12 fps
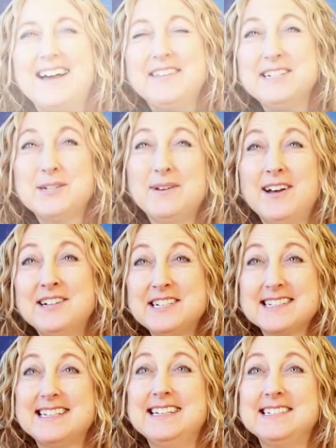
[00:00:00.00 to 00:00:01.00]
I think to a large
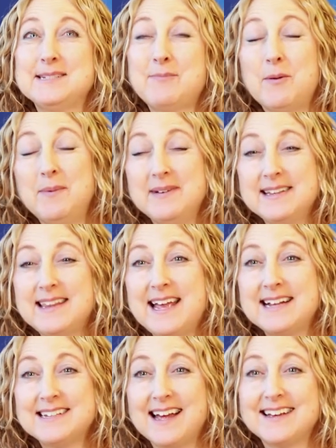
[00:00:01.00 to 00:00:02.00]
extent it's probably the
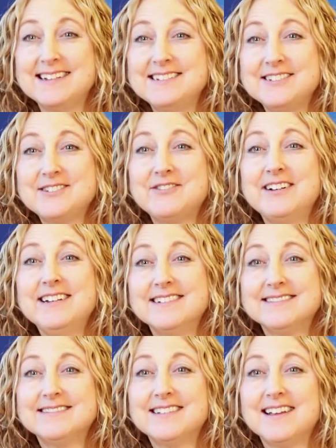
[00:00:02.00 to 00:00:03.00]
edtech industry,
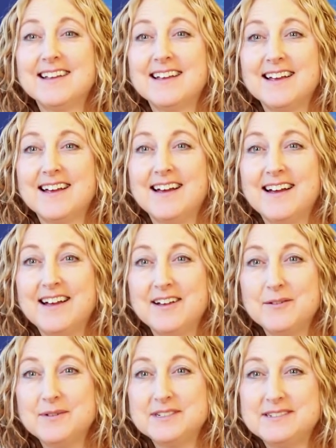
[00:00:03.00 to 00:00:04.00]

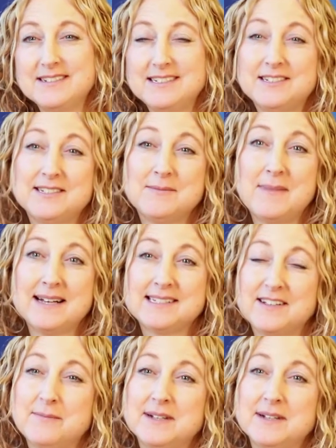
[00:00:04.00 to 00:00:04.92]
which is a massive